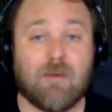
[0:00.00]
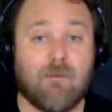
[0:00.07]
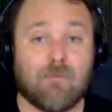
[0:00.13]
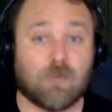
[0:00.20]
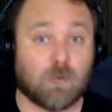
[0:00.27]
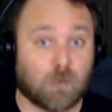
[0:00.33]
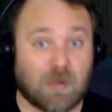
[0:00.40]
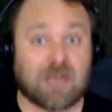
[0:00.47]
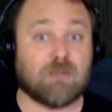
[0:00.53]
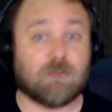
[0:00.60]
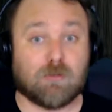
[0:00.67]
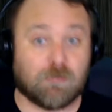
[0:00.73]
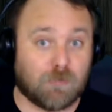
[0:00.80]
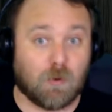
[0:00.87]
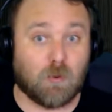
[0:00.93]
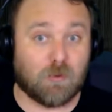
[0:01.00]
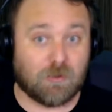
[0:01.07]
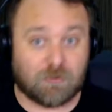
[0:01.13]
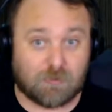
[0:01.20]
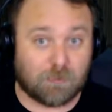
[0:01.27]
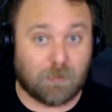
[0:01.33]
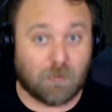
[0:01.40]
the Razer phone
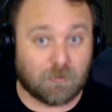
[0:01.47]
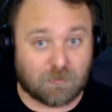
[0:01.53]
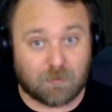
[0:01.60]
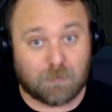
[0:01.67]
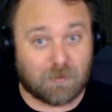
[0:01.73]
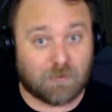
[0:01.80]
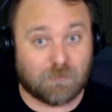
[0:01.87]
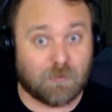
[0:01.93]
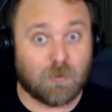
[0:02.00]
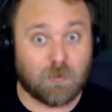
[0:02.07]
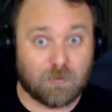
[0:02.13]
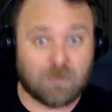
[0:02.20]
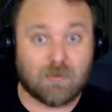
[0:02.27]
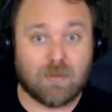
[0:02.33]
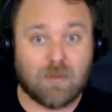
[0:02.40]
is supposed to be the phone.